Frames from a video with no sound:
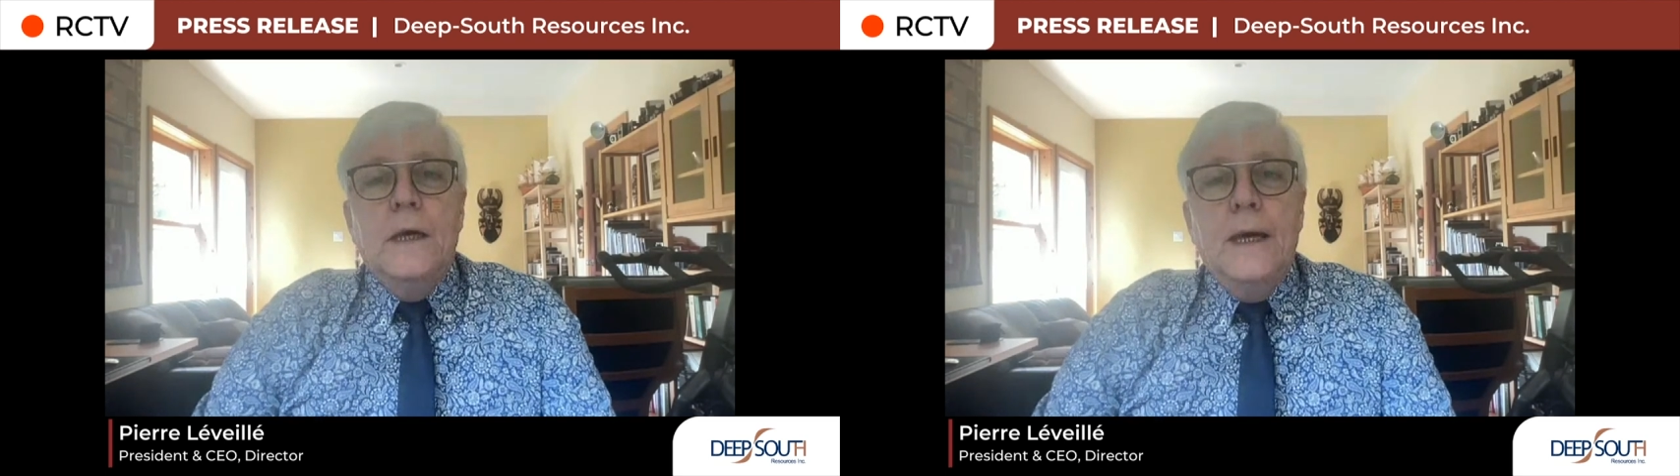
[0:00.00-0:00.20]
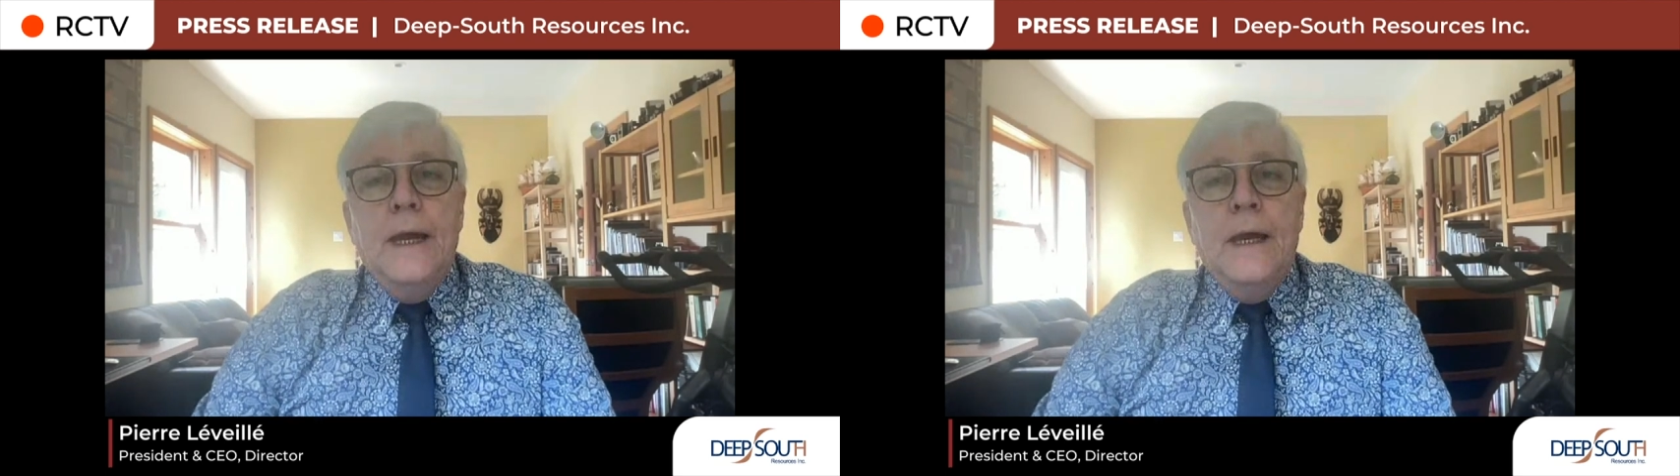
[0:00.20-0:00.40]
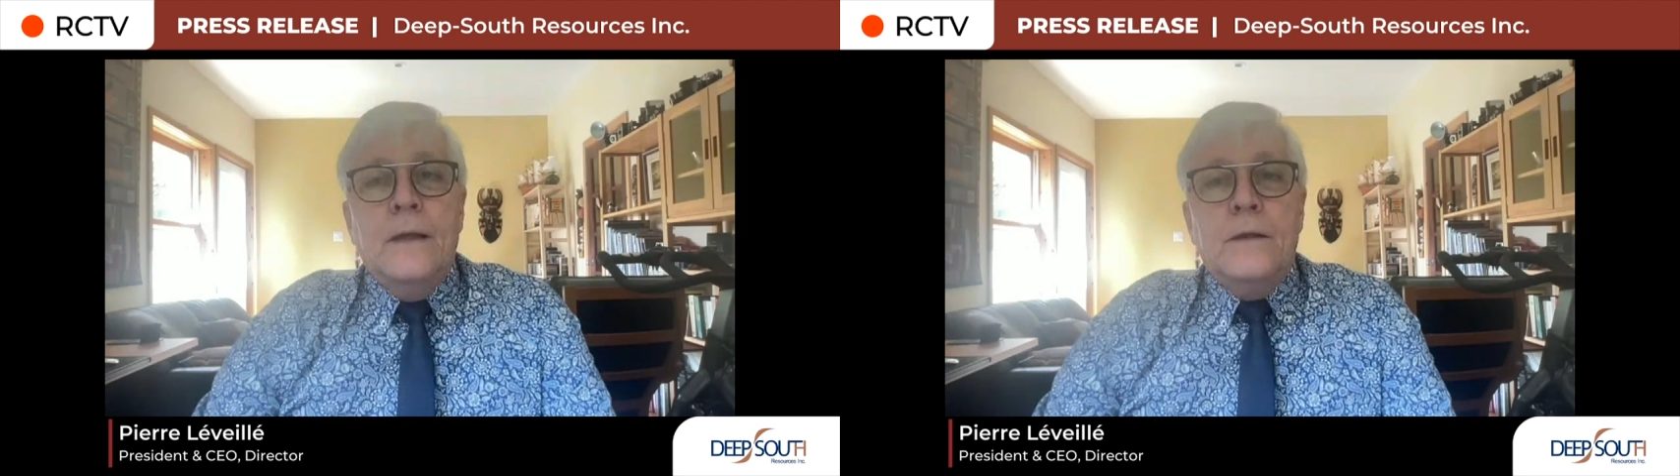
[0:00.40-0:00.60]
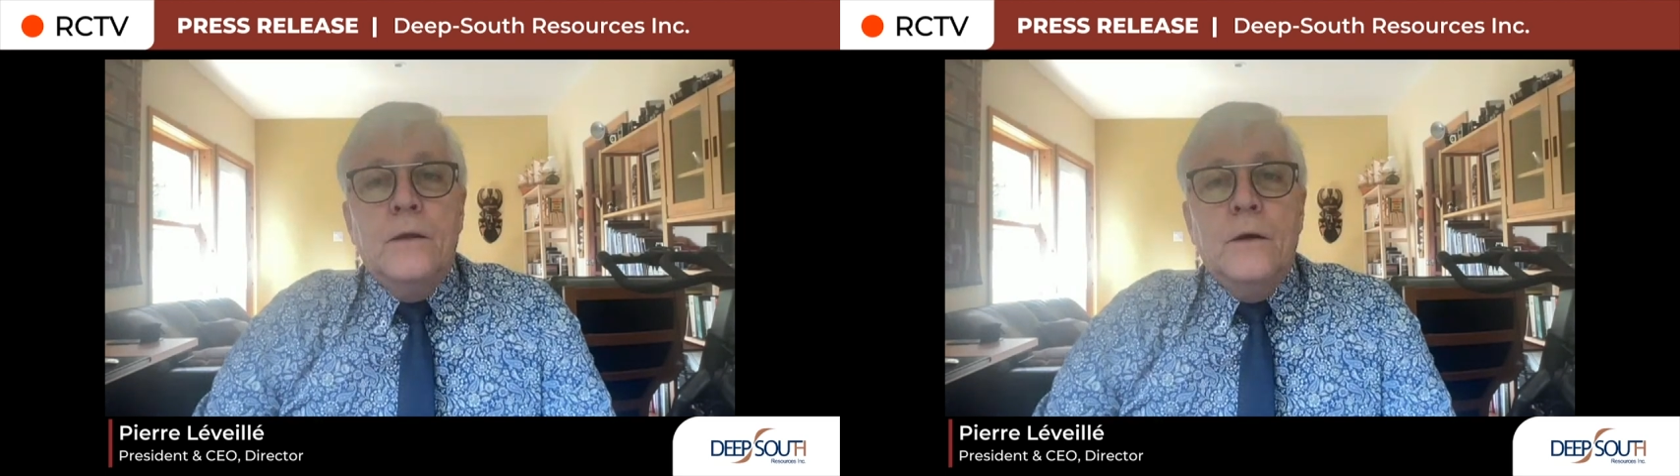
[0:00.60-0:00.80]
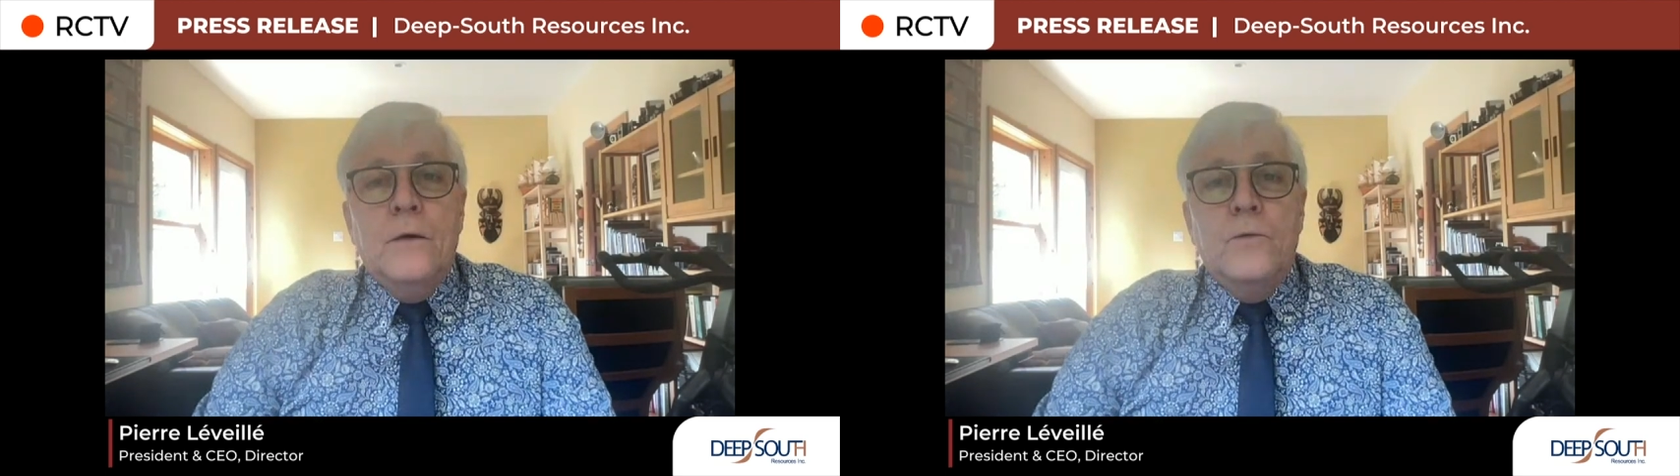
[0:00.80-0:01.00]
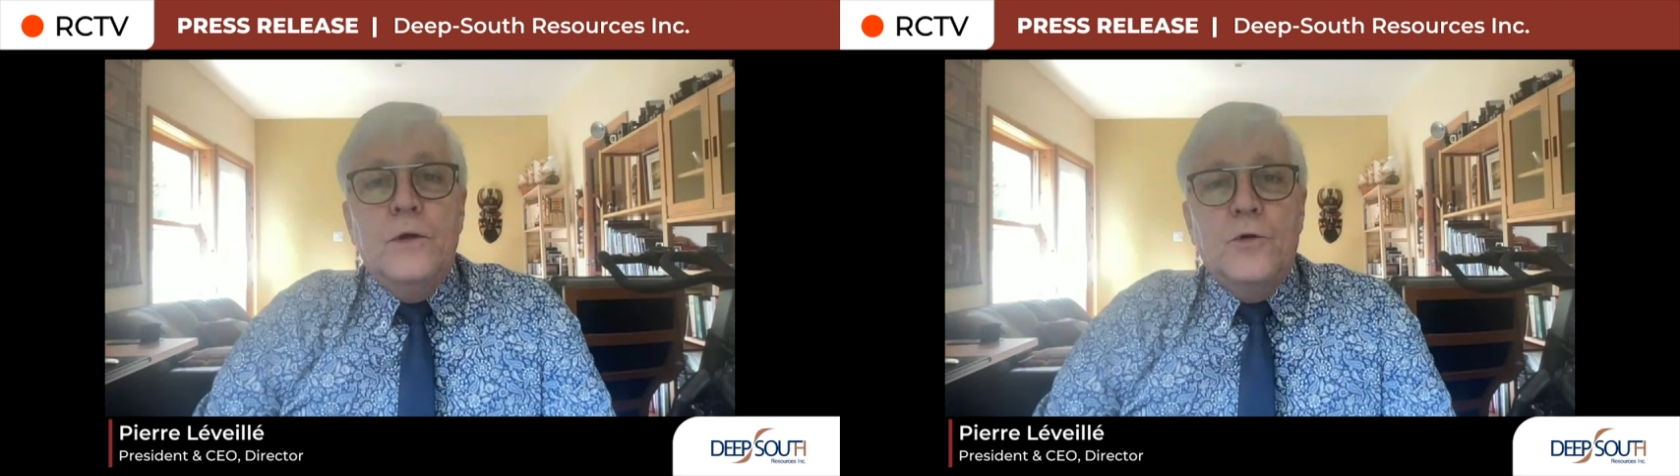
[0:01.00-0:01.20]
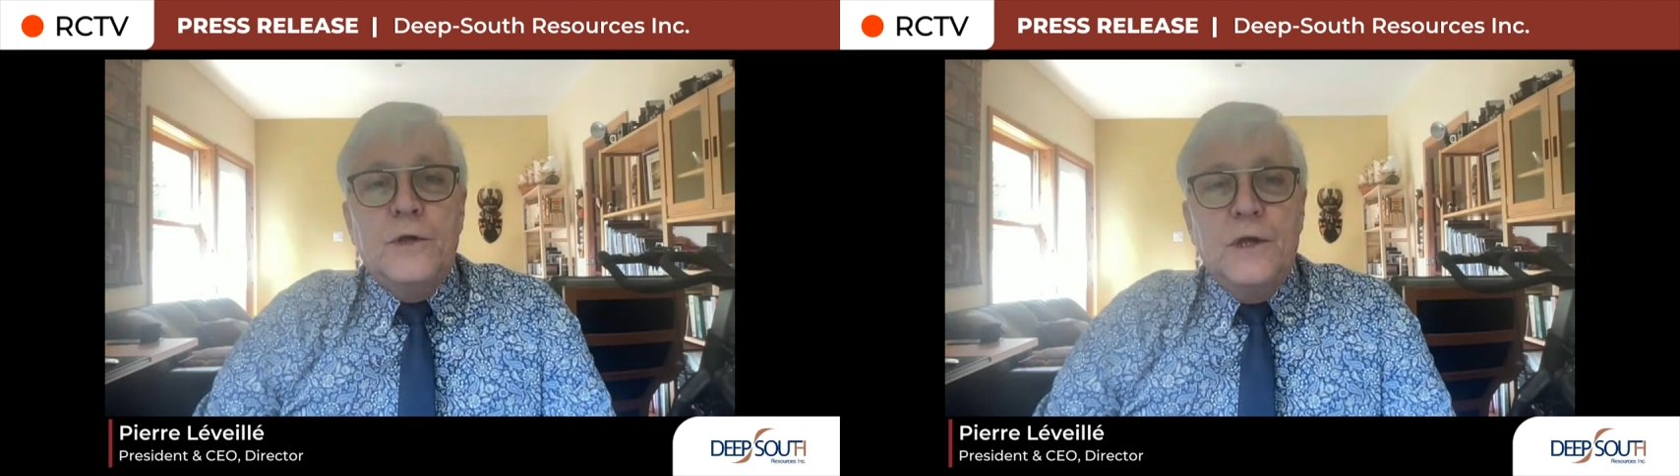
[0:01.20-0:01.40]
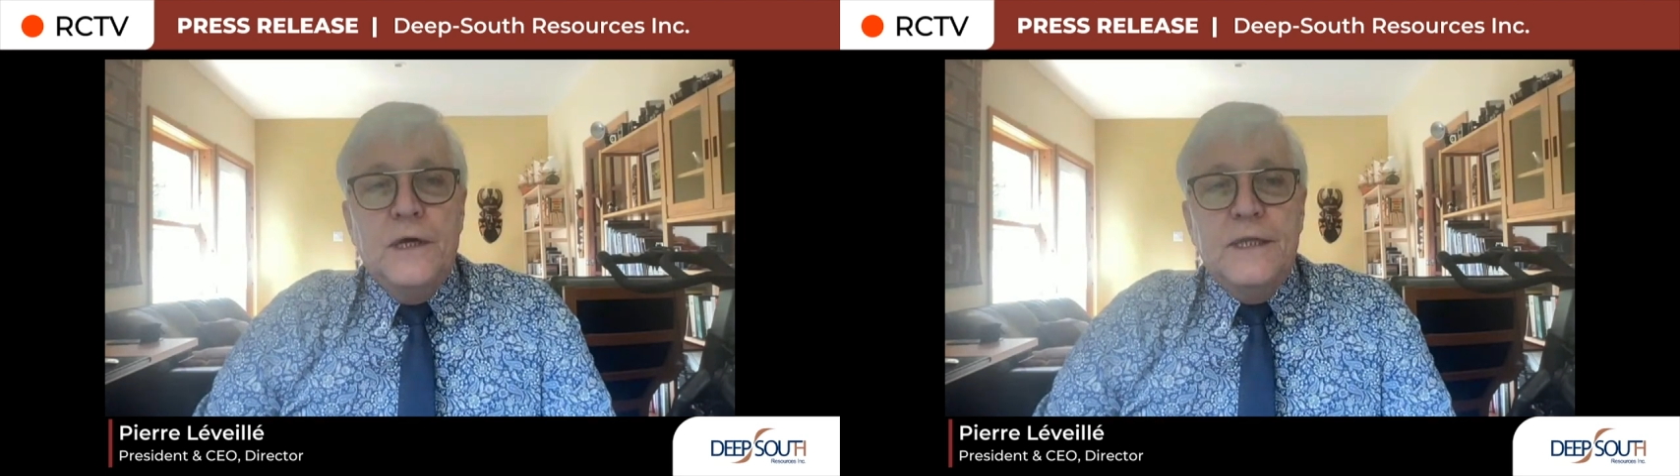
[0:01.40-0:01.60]
and
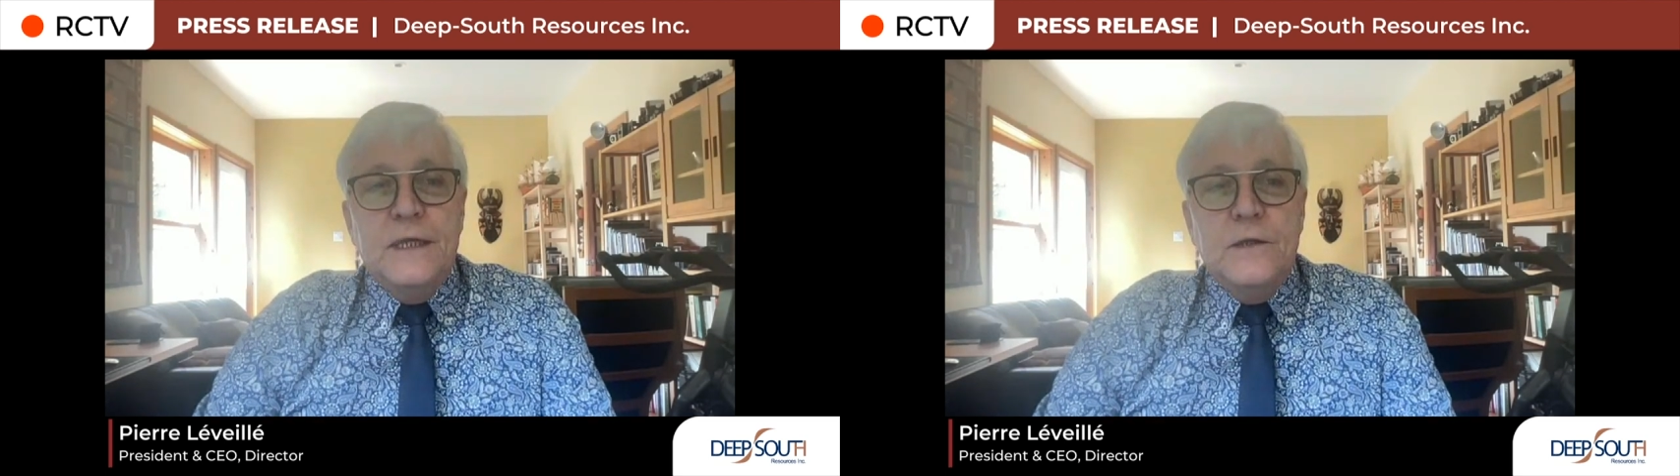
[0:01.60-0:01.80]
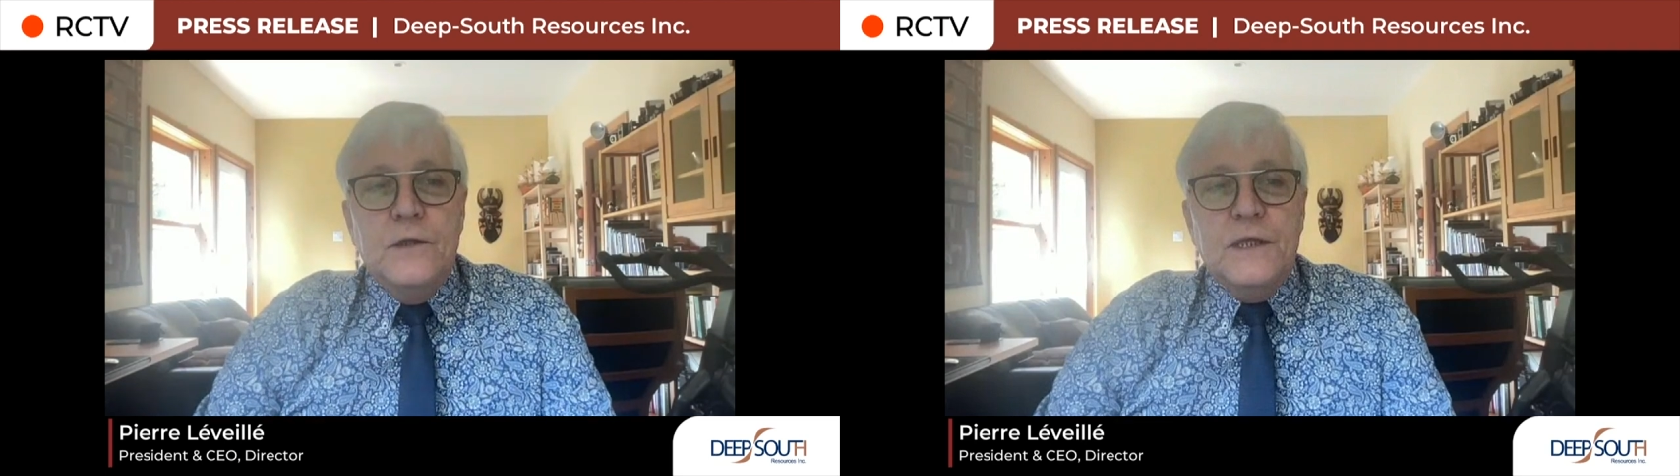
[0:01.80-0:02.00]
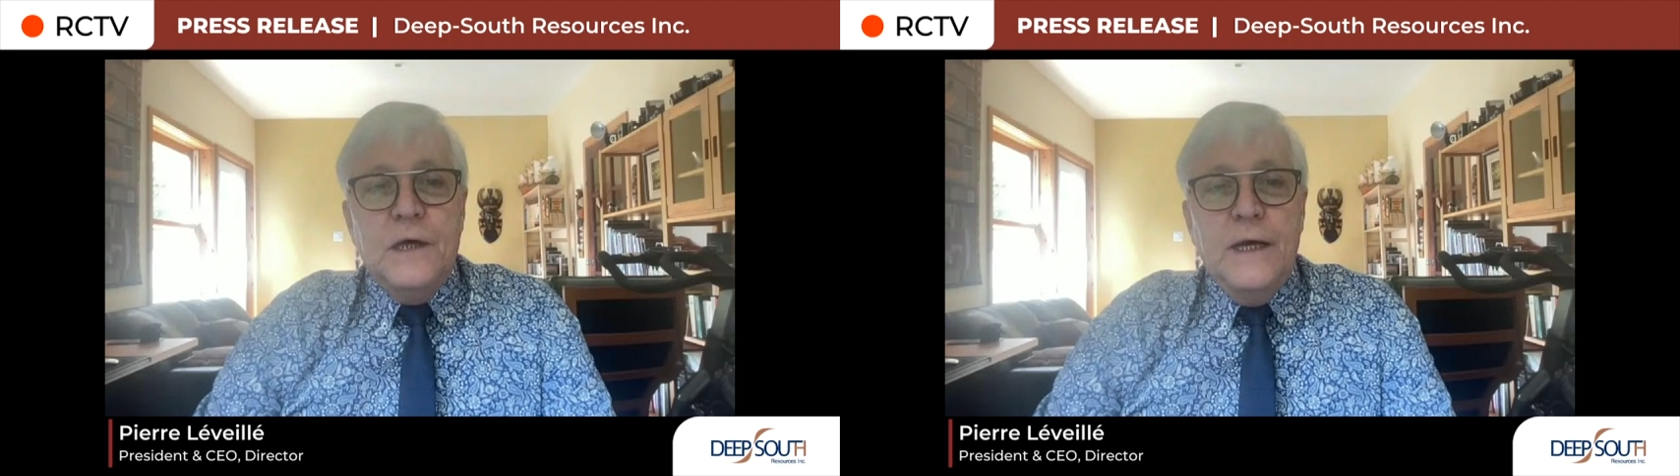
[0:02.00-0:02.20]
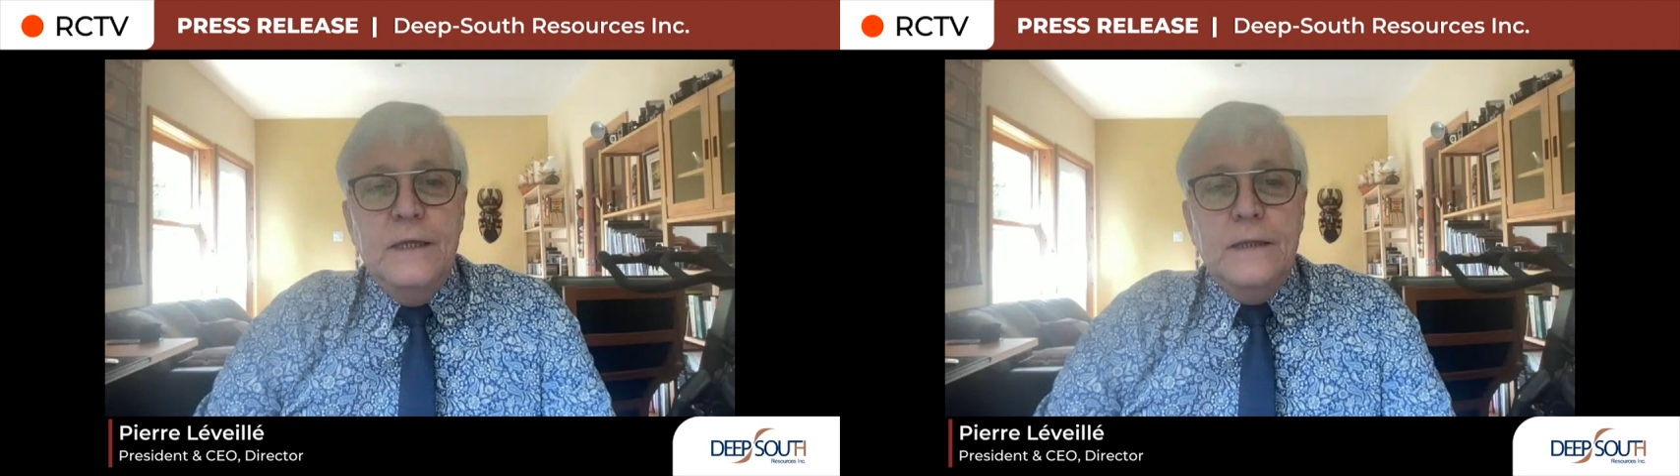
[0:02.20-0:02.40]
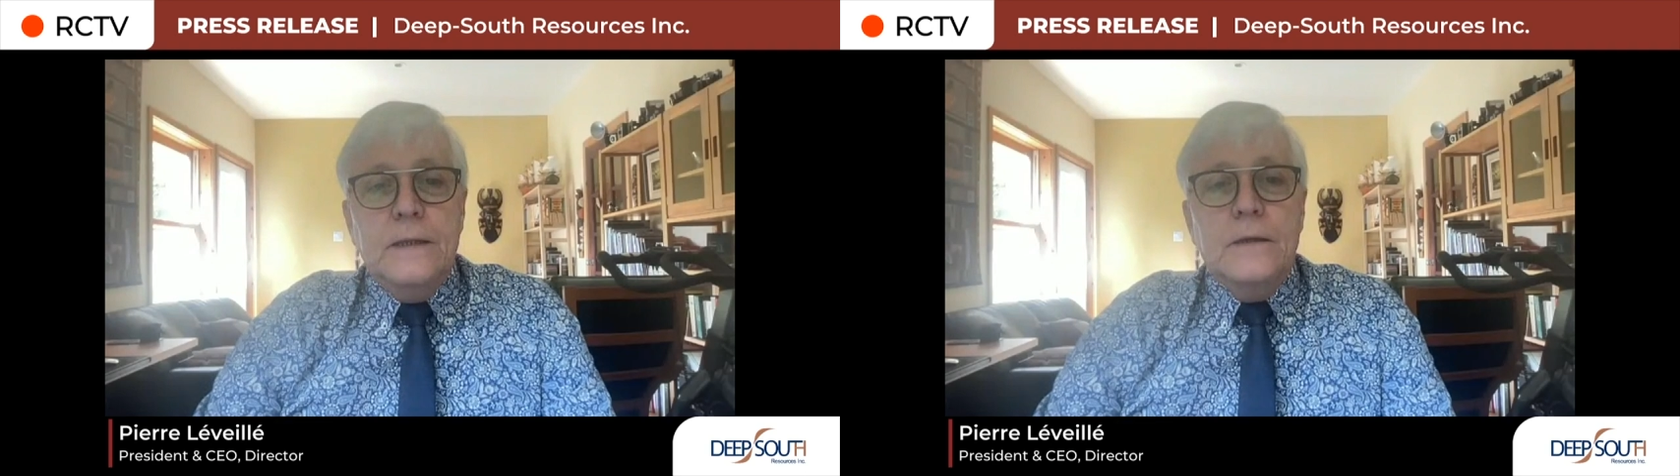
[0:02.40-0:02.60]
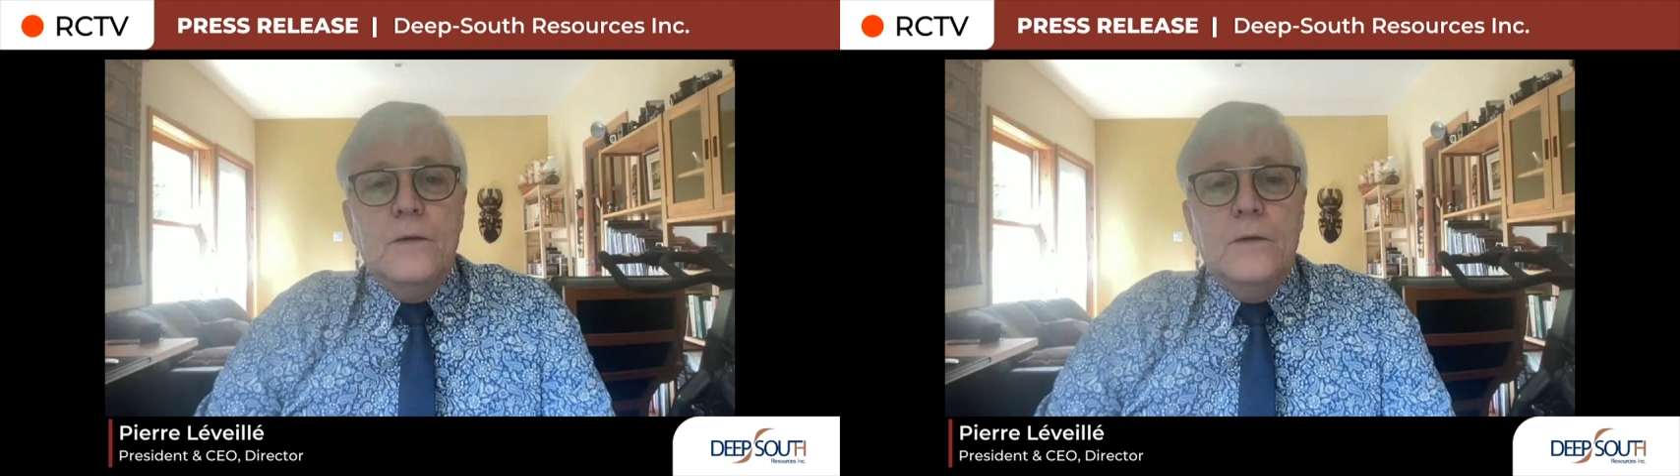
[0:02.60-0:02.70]
reorganizing the site.